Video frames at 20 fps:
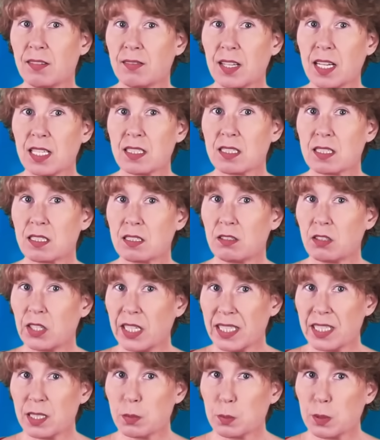And that's
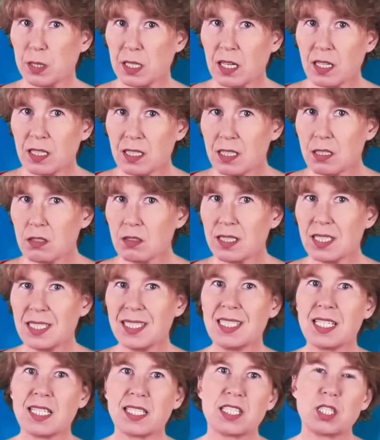great, but I'd
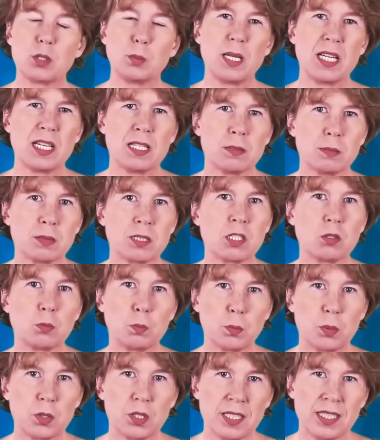really like to be able
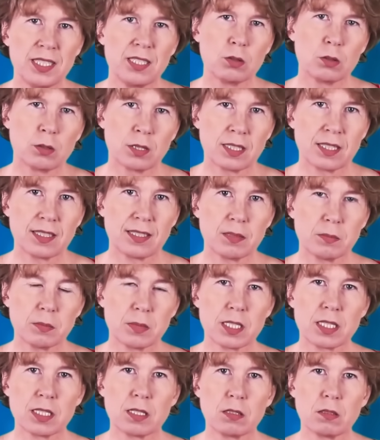to pre order
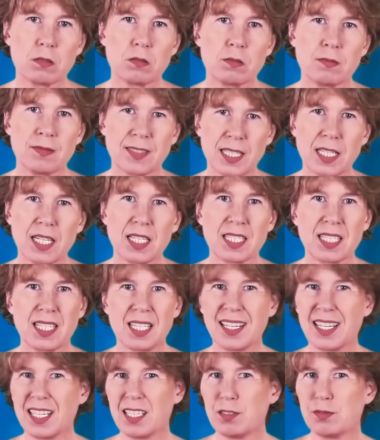them so that I
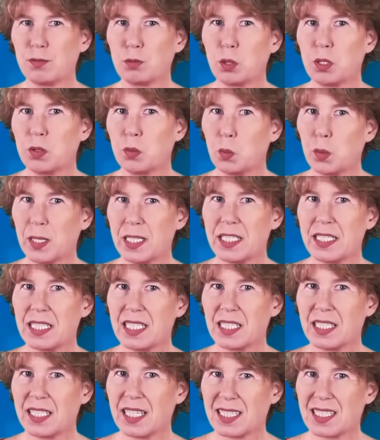can have one
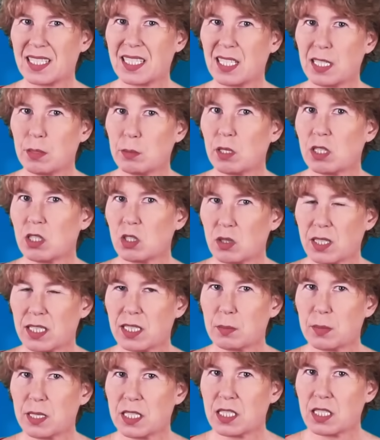waiting next time I
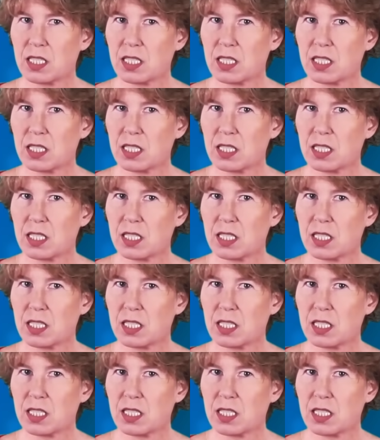look at my